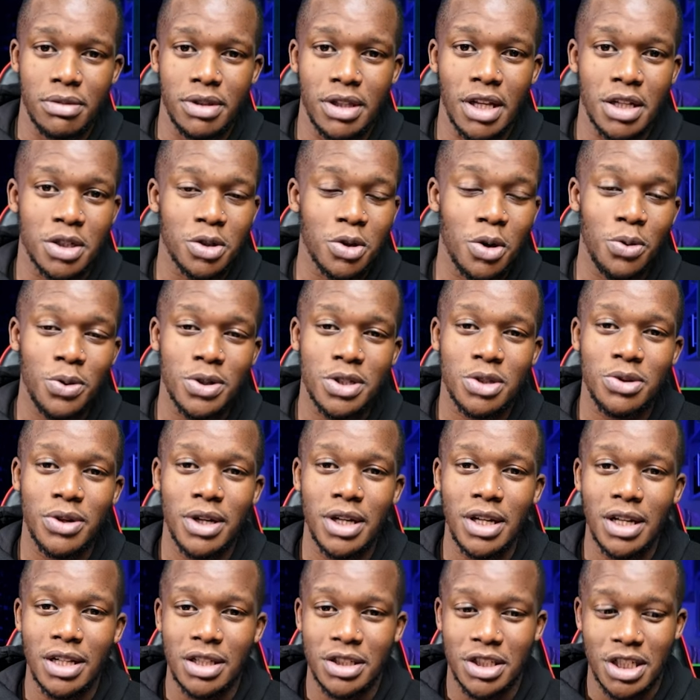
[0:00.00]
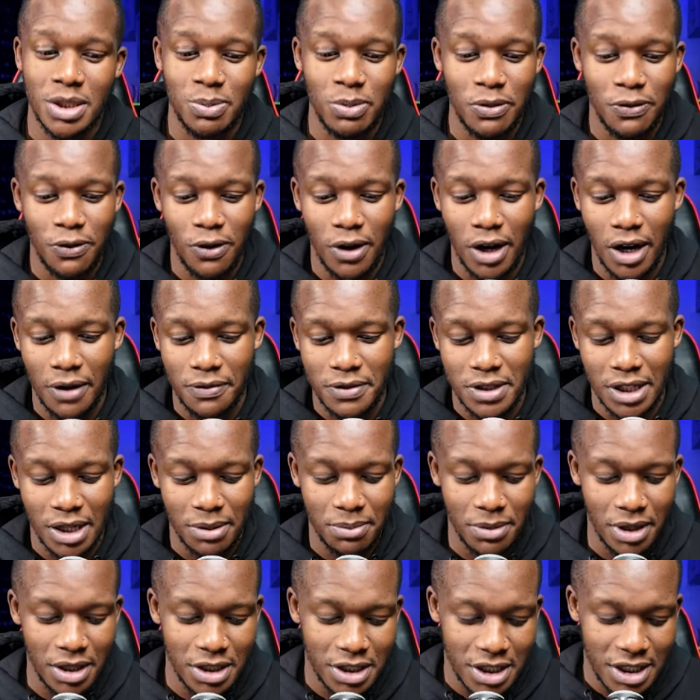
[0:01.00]
the score was 3-0 just before
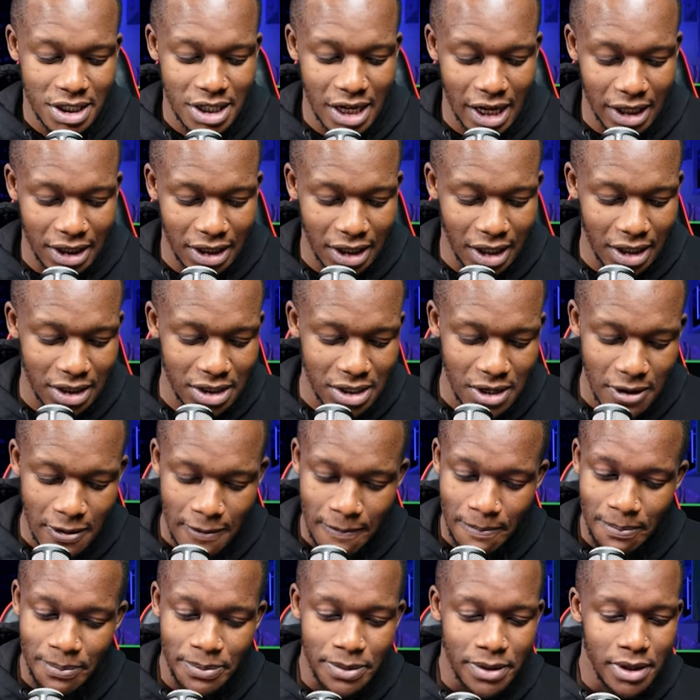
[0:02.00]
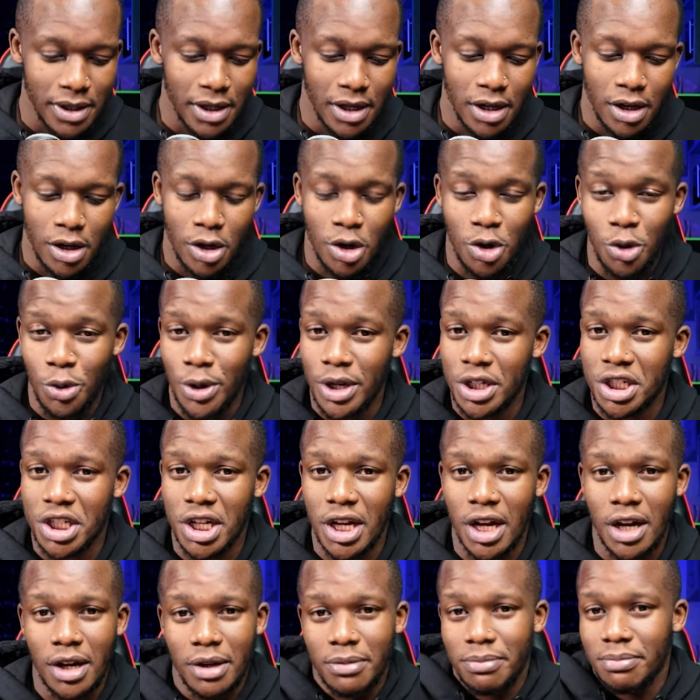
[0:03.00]
halftime. And just like that,
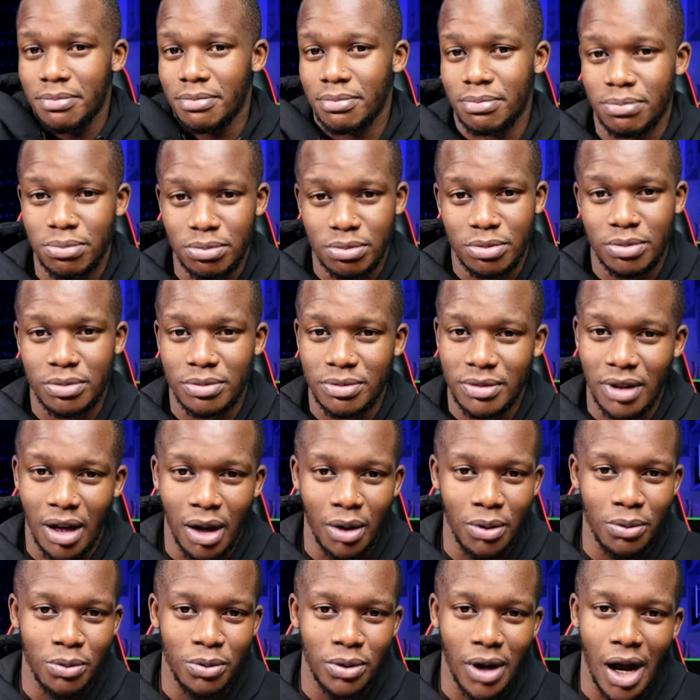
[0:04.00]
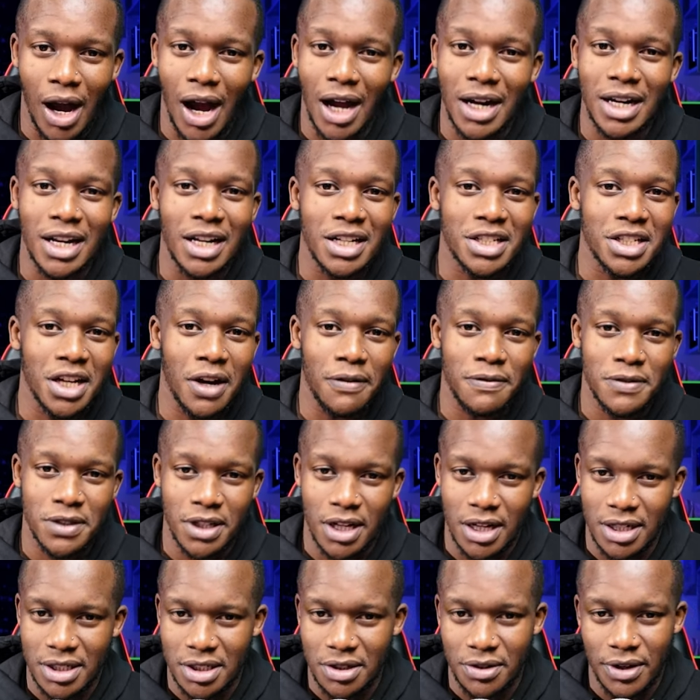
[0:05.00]
Croatia had a tough
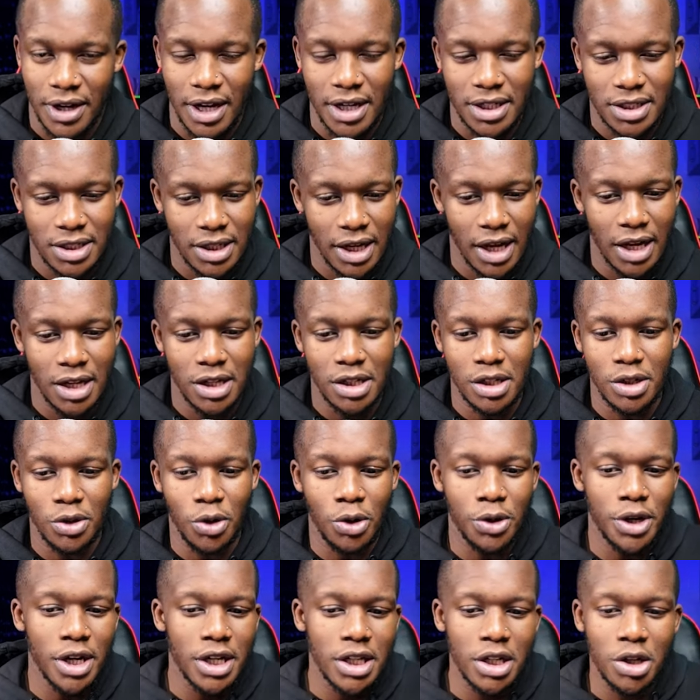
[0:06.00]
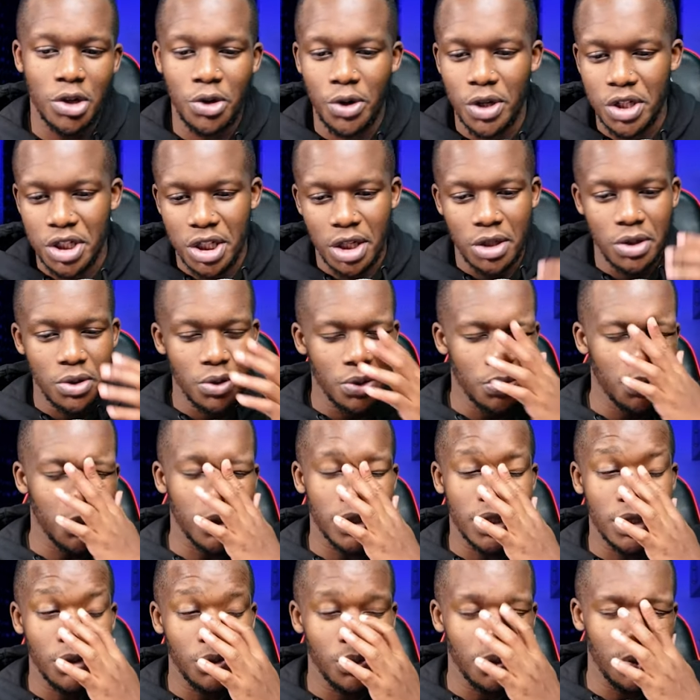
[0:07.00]
task, right? And already Croatia, you know,
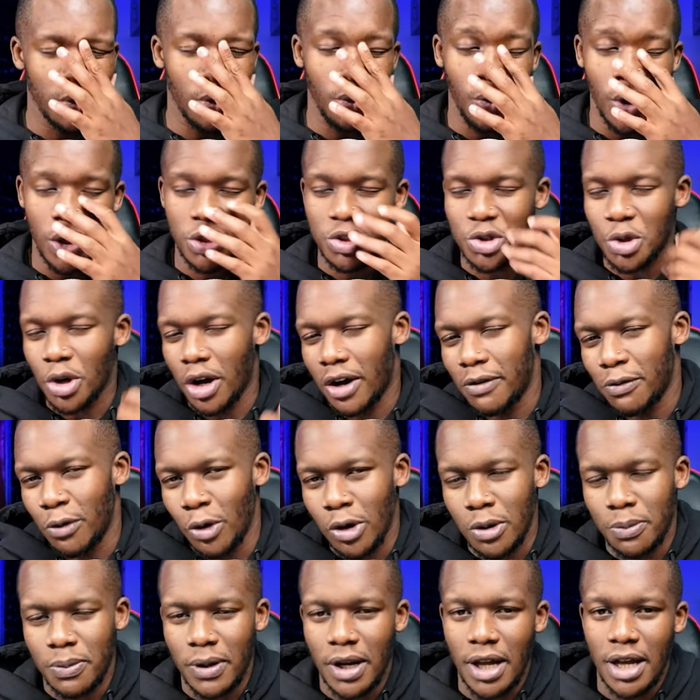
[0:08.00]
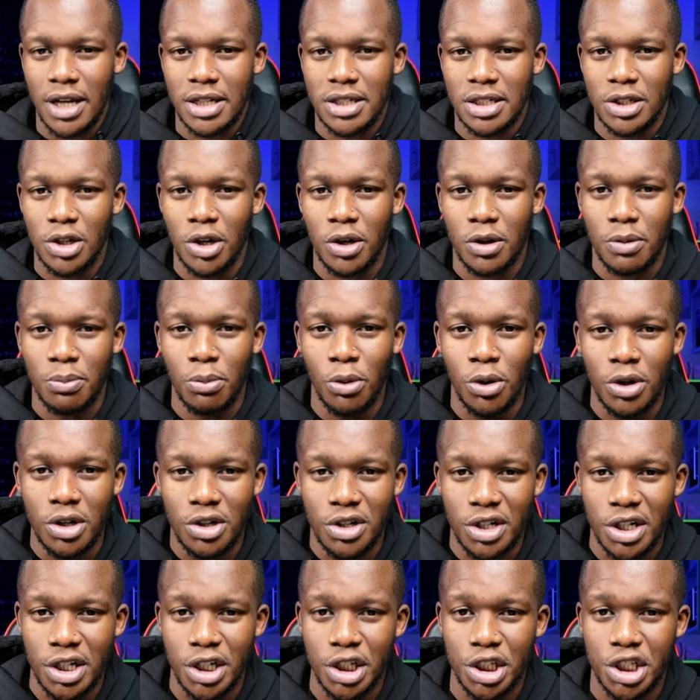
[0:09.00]
with the, once you have old players like
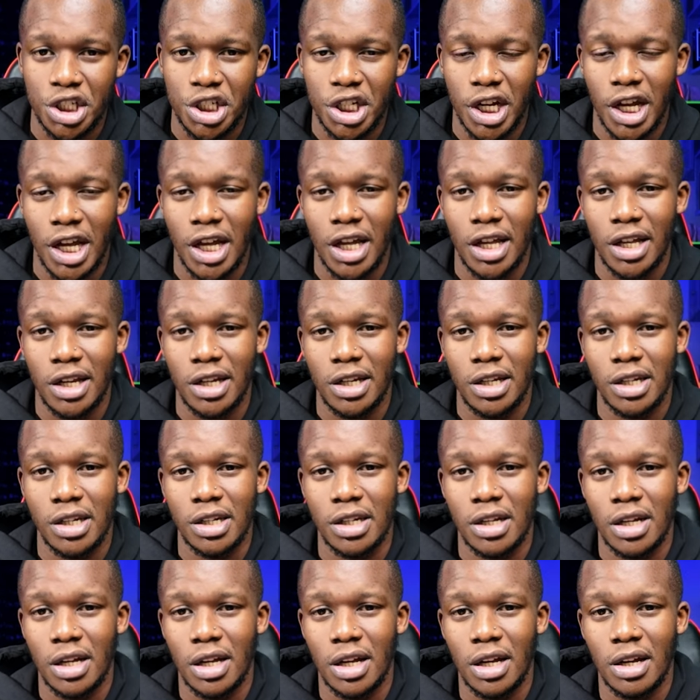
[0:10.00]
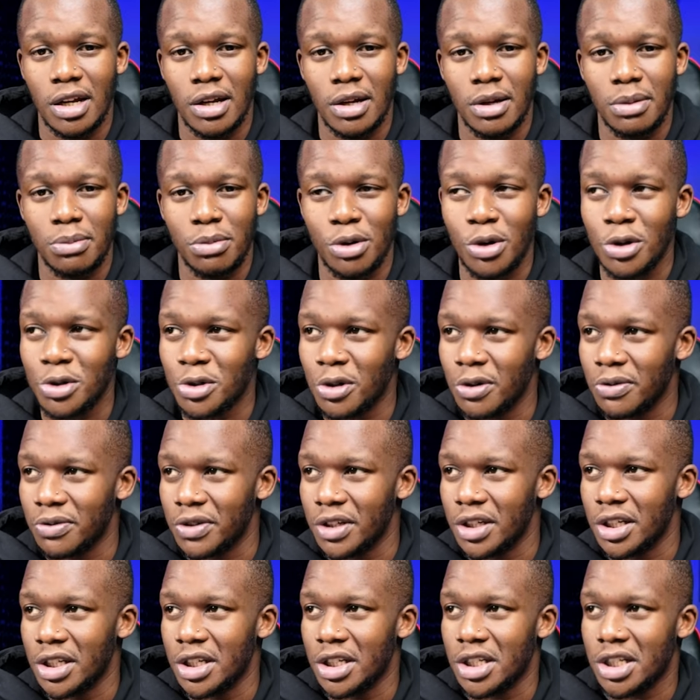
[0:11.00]
Modric and
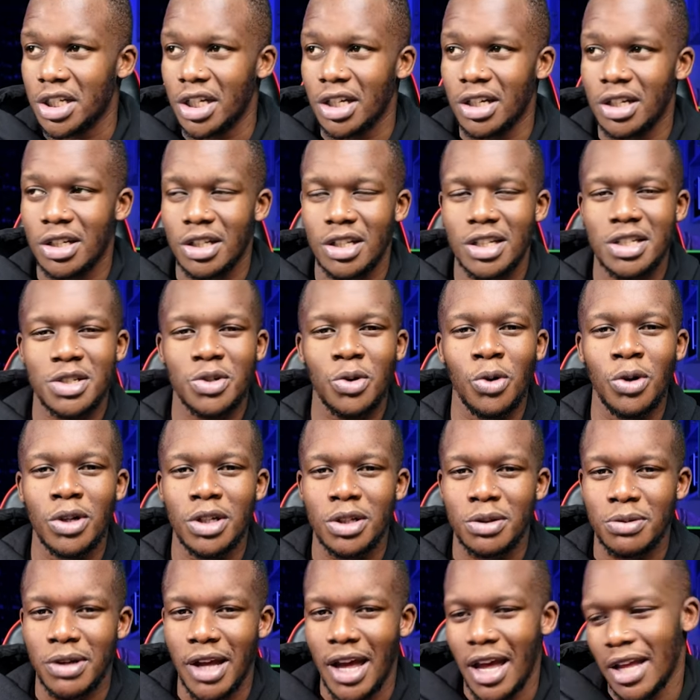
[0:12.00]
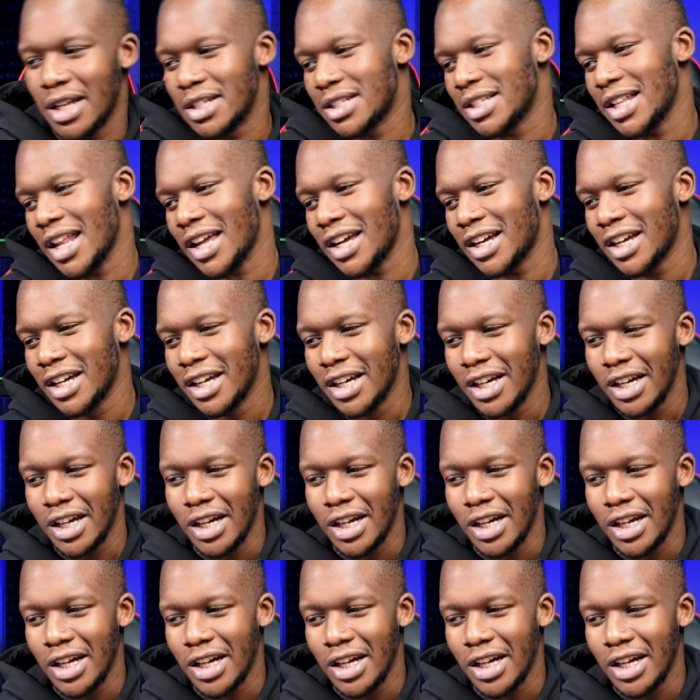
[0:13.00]
Brozovic and those old guys, like